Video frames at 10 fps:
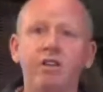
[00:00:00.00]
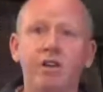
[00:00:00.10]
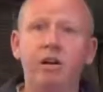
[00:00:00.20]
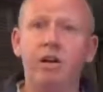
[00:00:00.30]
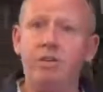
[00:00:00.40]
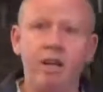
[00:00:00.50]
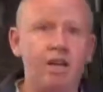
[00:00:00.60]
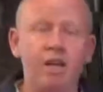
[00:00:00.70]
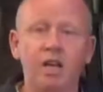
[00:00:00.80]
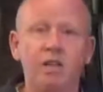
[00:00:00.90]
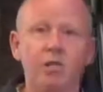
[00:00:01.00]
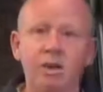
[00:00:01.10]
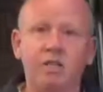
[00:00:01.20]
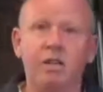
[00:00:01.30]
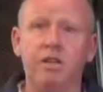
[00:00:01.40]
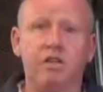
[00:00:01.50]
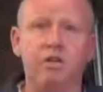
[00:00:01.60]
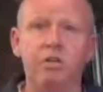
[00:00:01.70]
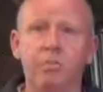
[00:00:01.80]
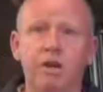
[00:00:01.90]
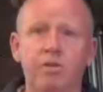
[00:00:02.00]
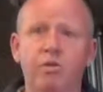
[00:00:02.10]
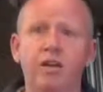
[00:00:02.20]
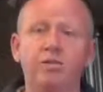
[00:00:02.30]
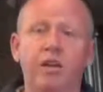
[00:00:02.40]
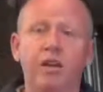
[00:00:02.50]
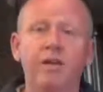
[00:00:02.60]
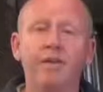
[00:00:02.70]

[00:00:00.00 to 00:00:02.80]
you know, is anything noisy that shouldn't be noisy?